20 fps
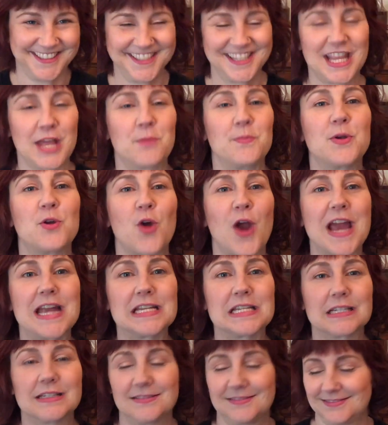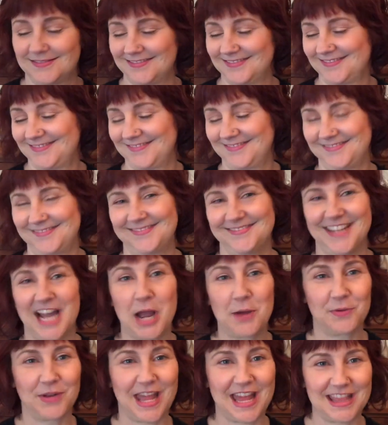that'd be great. I
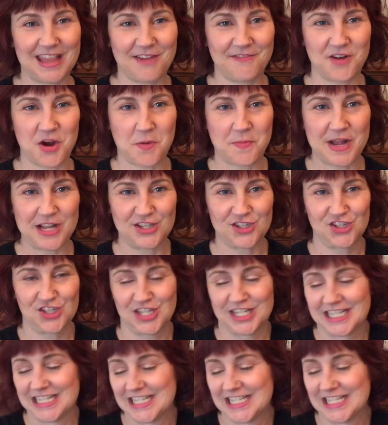would like that very much.